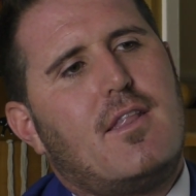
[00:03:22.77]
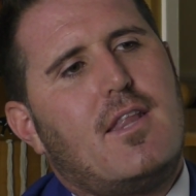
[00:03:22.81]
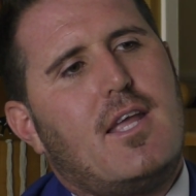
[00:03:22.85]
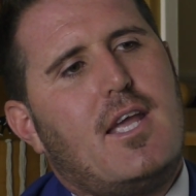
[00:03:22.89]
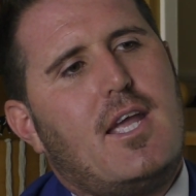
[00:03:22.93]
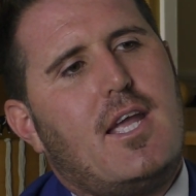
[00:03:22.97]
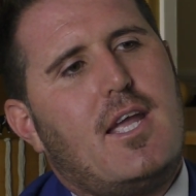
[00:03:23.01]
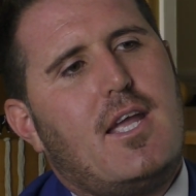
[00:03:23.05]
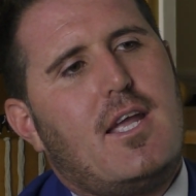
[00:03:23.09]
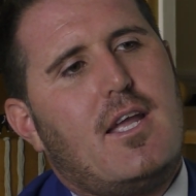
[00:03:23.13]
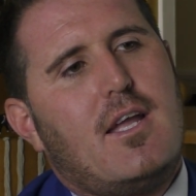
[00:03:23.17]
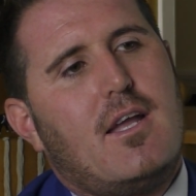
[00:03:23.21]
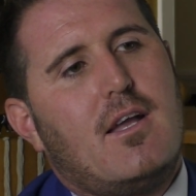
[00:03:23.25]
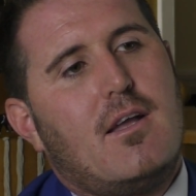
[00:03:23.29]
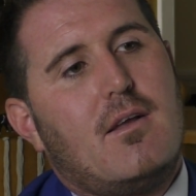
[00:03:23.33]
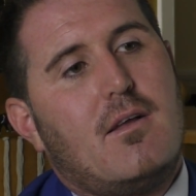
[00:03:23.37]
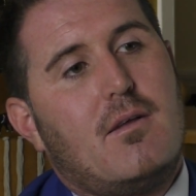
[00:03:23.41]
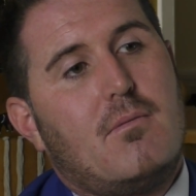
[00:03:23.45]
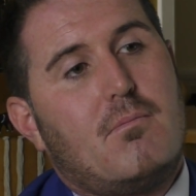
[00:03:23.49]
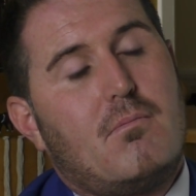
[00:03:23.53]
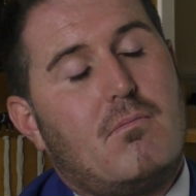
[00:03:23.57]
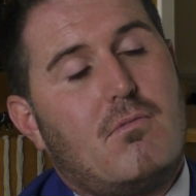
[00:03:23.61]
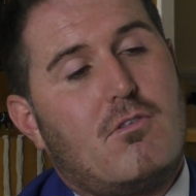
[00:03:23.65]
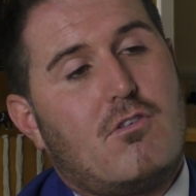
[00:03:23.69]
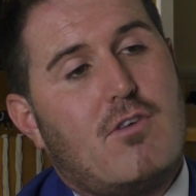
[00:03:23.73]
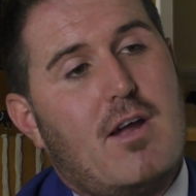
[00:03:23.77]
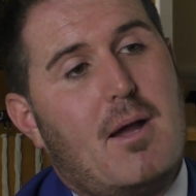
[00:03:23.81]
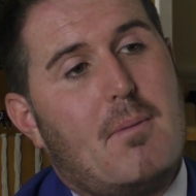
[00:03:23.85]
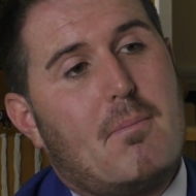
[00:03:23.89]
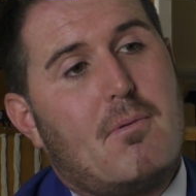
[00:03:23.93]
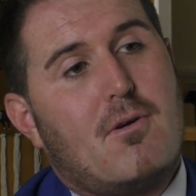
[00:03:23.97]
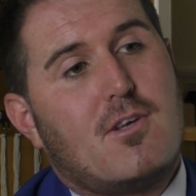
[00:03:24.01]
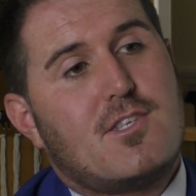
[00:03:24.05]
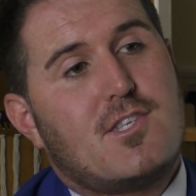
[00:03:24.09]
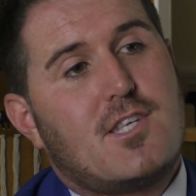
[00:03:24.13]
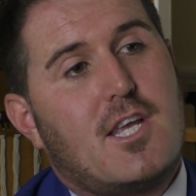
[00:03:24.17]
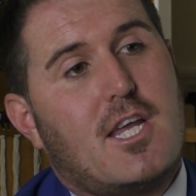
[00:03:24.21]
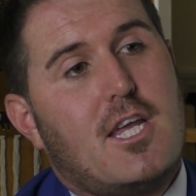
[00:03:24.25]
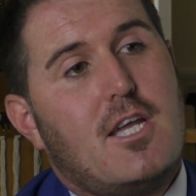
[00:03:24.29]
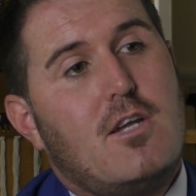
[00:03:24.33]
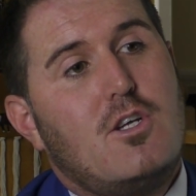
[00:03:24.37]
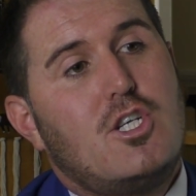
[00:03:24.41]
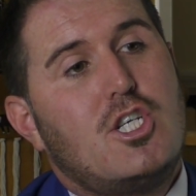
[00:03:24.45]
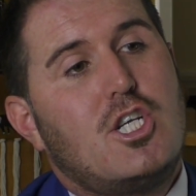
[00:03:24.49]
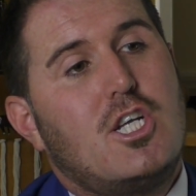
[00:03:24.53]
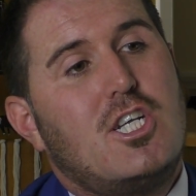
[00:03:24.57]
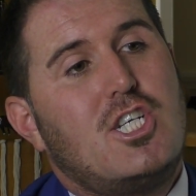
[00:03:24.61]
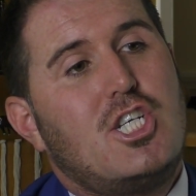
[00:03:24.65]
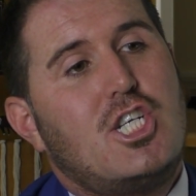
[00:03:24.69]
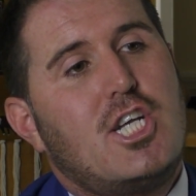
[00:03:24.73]
the Crown
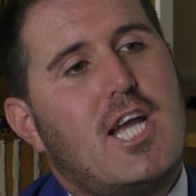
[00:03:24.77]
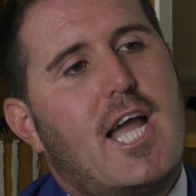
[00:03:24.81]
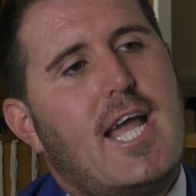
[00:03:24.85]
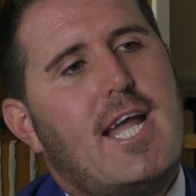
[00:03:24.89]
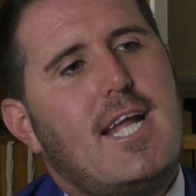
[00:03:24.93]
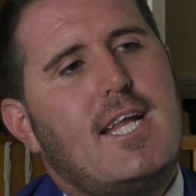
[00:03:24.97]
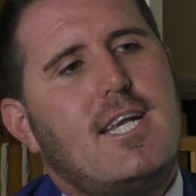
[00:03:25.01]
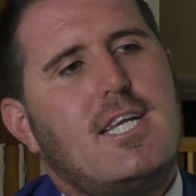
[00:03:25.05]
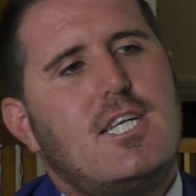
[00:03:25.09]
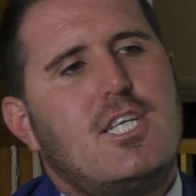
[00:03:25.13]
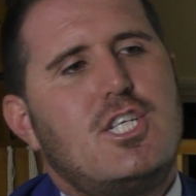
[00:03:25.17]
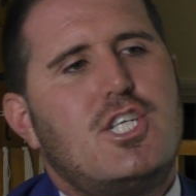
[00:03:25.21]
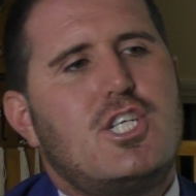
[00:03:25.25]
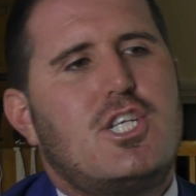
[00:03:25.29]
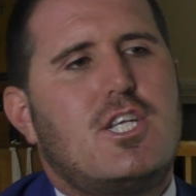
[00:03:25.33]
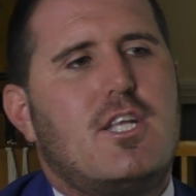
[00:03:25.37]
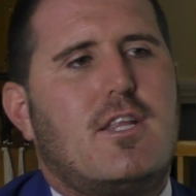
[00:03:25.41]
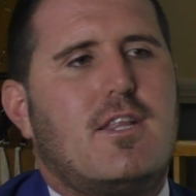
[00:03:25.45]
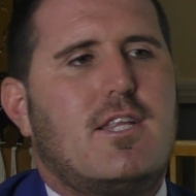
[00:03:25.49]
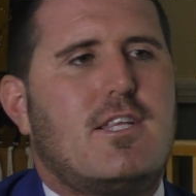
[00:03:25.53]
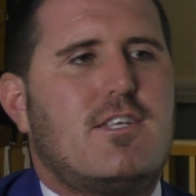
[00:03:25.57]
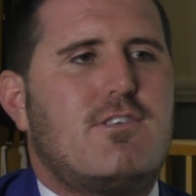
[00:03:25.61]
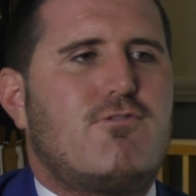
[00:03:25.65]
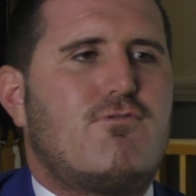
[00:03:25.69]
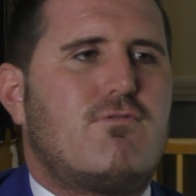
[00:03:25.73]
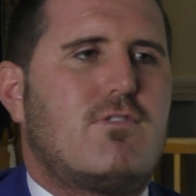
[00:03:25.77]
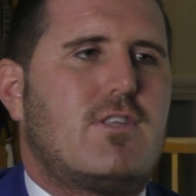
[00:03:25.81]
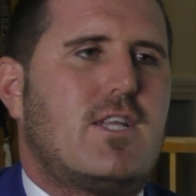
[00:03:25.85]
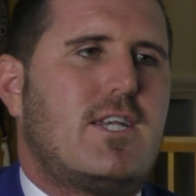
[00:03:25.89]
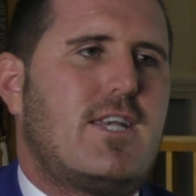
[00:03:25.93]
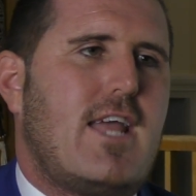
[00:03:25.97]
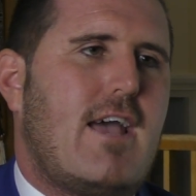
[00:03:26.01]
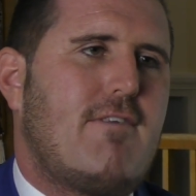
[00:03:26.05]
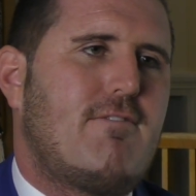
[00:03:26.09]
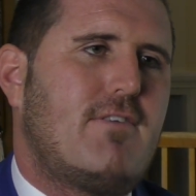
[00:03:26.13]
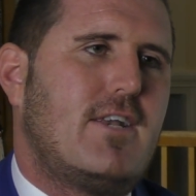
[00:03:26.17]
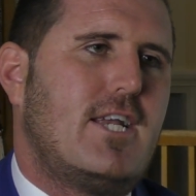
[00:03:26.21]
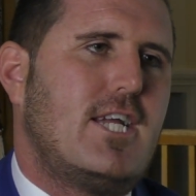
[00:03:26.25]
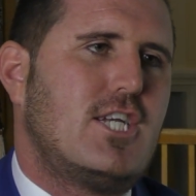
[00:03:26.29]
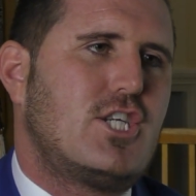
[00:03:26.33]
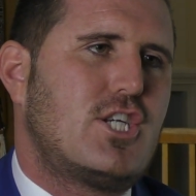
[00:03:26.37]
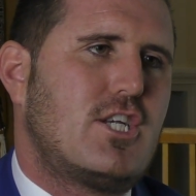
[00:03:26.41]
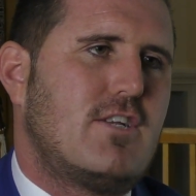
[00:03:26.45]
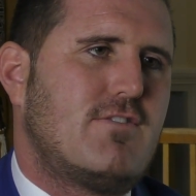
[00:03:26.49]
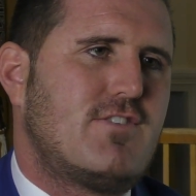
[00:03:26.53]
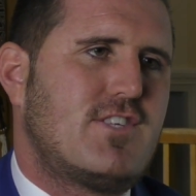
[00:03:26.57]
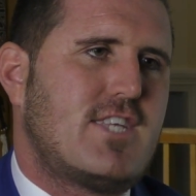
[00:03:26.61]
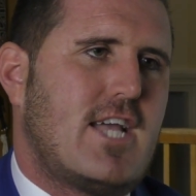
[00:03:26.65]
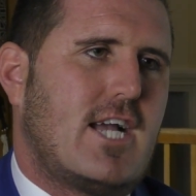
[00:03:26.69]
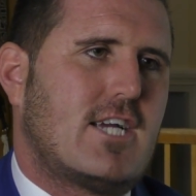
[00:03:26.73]
prosecution changed the
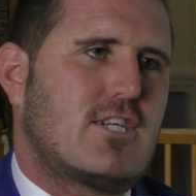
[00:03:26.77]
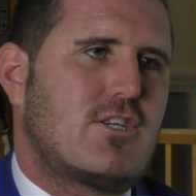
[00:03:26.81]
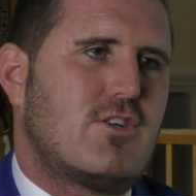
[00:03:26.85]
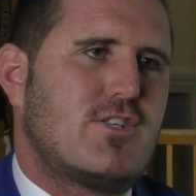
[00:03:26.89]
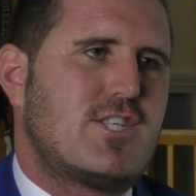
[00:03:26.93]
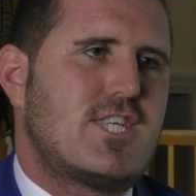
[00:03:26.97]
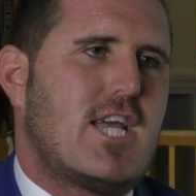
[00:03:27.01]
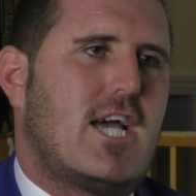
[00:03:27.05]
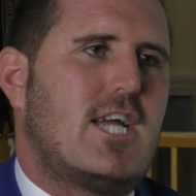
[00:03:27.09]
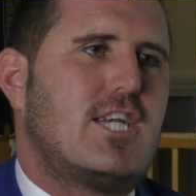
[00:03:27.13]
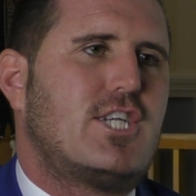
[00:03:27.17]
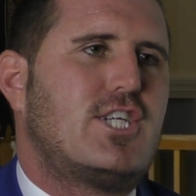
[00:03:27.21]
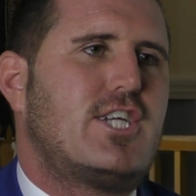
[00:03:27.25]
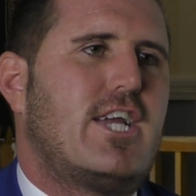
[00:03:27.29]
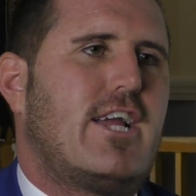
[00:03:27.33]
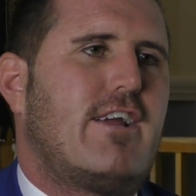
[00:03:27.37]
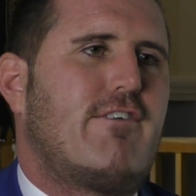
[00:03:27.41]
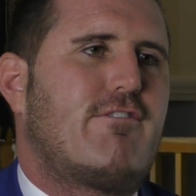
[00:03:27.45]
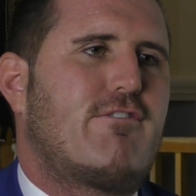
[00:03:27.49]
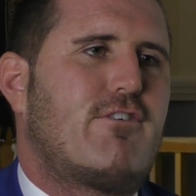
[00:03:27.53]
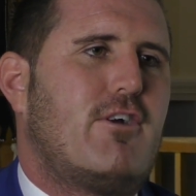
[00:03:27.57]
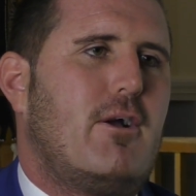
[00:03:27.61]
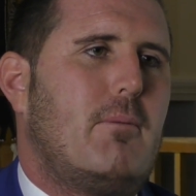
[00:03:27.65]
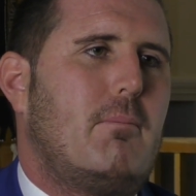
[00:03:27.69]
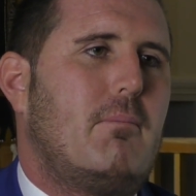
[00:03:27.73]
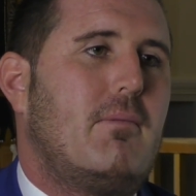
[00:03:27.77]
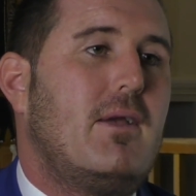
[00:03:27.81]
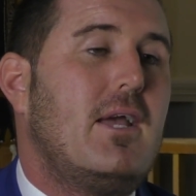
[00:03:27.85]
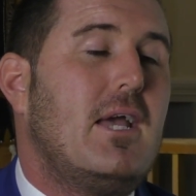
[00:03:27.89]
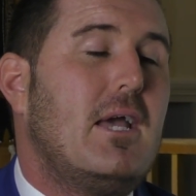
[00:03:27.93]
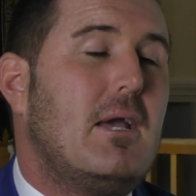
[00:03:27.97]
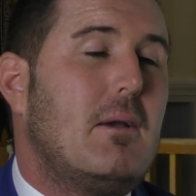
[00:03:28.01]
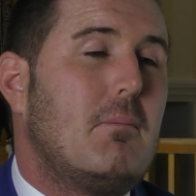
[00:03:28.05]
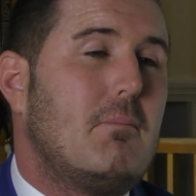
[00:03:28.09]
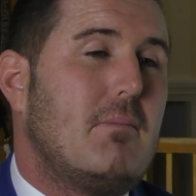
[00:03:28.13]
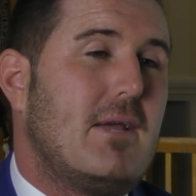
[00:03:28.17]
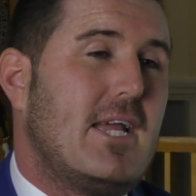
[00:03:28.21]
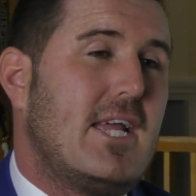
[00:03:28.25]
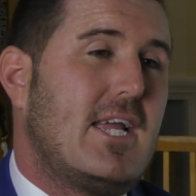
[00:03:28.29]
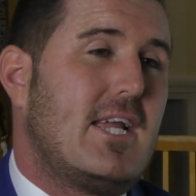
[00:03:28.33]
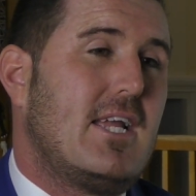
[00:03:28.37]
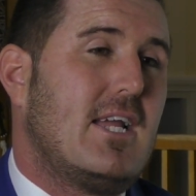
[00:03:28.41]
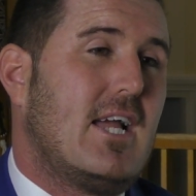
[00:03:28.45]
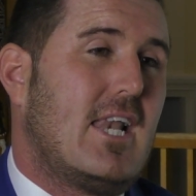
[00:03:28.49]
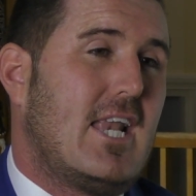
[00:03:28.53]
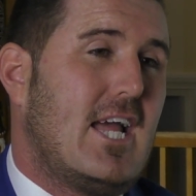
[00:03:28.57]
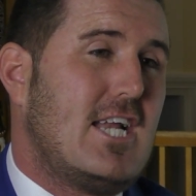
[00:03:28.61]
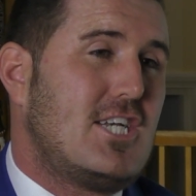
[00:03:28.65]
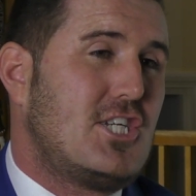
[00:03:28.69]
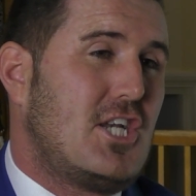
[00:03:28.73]
definition of sexual touching from me
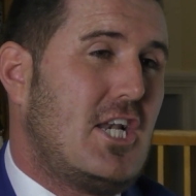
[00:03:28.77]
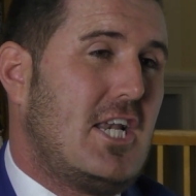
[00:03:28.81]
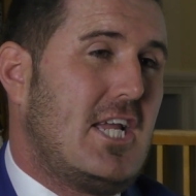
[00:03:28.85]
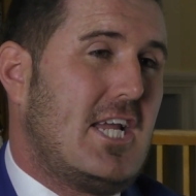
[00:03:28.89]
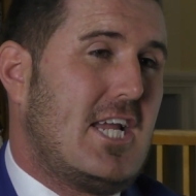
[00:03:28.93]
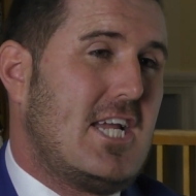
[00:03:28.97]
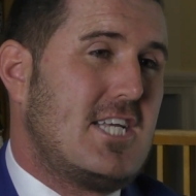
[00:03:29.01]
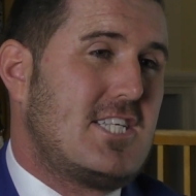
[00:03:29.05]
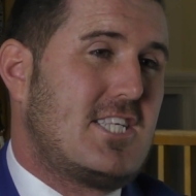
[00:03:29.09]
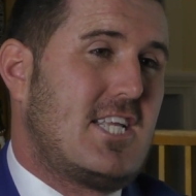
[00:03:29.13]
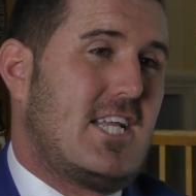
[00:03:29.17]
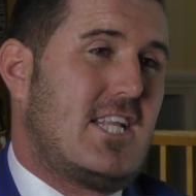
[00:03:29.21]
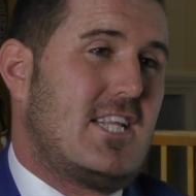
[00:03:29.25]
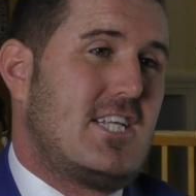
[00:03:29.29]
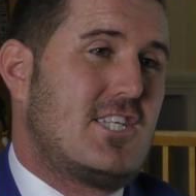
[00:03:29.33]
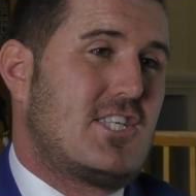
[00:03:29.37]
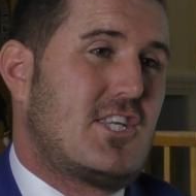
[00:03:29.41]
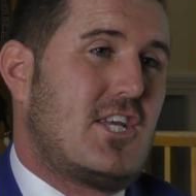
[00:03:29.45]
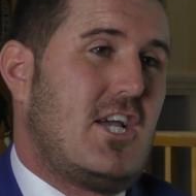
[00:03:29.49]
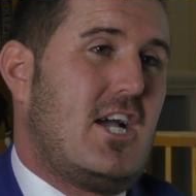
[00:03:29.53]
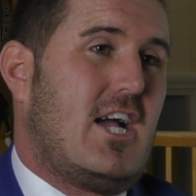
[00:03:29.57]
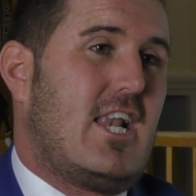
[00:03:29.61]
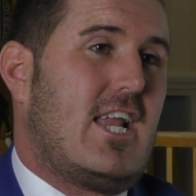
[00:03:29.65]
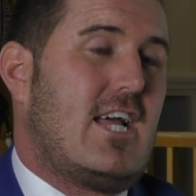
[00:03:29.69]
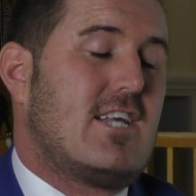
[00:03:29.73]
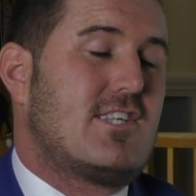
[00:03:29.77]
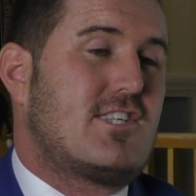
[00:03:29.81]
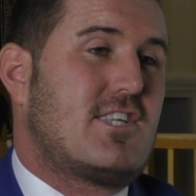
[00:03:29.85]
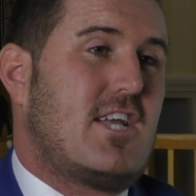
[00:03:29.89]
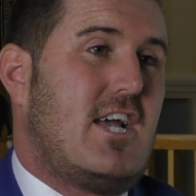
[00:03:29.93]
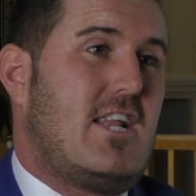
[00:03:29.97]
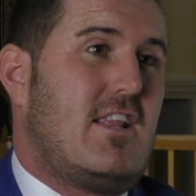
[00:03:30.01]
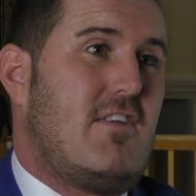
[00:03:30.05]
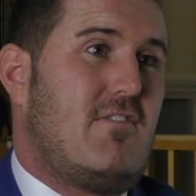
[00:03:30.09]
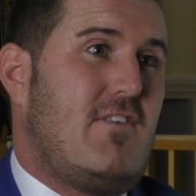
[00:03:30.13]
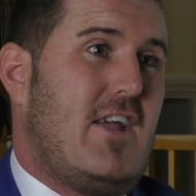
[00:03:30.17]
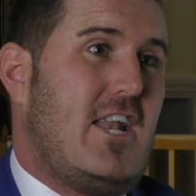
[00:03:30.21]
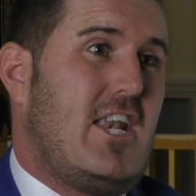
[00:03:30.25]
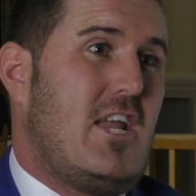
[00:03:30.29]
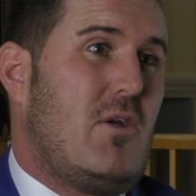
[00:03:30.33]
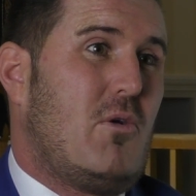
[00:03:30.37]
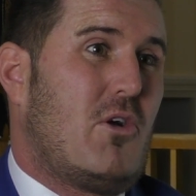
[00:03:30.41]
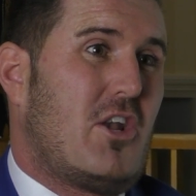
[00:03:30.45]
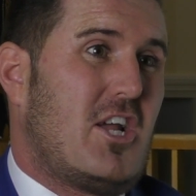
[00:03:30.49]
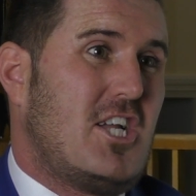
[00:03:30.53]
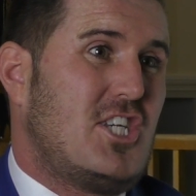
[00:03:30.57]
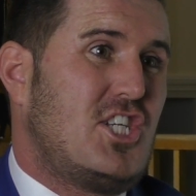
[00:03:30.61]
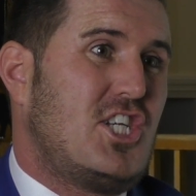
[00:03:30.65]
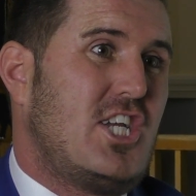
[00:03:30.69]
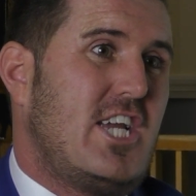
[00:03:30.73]
allegedly kissing this girl outside the venue
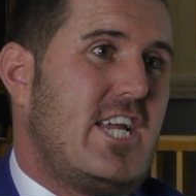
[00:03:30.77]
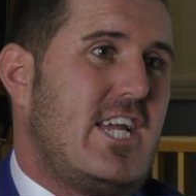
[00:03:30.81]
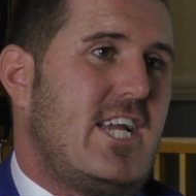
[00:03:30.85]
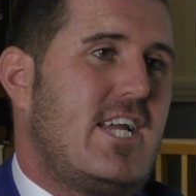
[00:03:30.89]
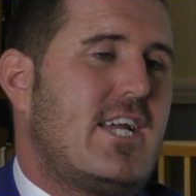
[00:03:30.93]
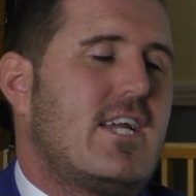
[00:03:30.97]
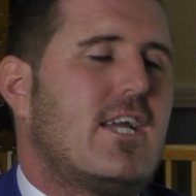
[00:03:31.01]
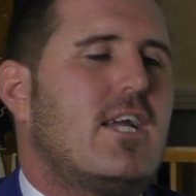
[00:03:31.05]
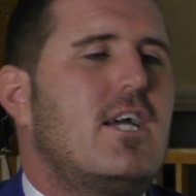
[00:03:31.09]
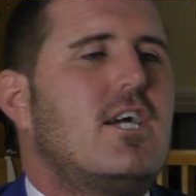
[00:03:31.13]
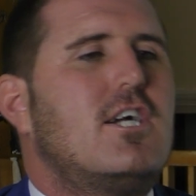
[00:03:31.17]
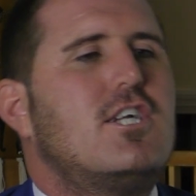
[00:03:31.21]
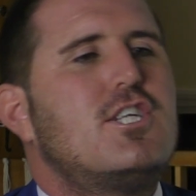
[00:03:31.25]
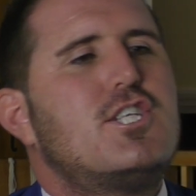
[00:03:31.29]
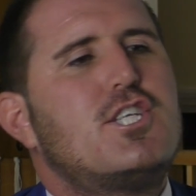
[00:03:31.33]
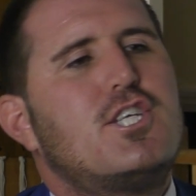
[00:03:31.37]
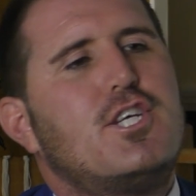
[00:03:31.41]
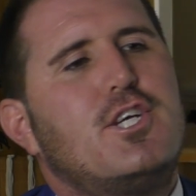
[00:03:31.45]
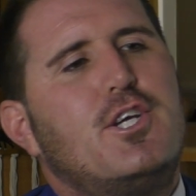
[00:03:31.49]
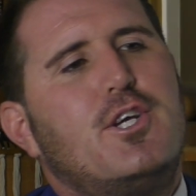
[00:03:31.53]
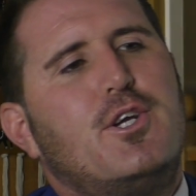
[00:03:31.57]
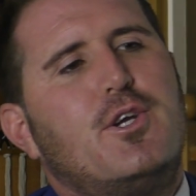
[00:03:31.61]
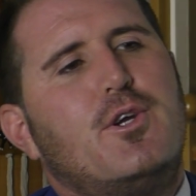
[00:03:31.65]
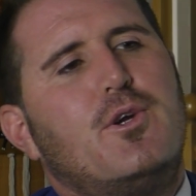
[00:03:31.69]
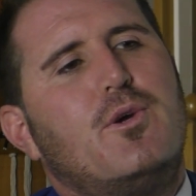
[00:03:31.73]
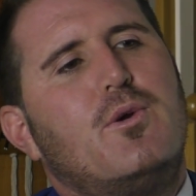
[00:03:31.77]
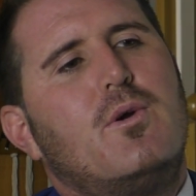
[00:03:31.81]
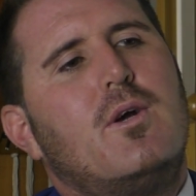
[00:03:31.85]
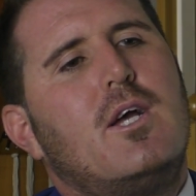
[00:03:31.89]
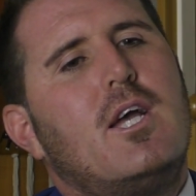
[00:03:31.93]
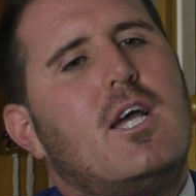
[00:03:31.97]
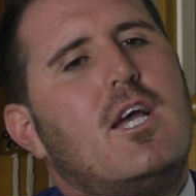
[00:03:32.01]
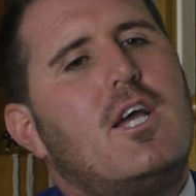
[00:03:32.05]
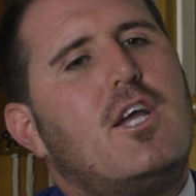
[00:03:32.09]
on her cheek to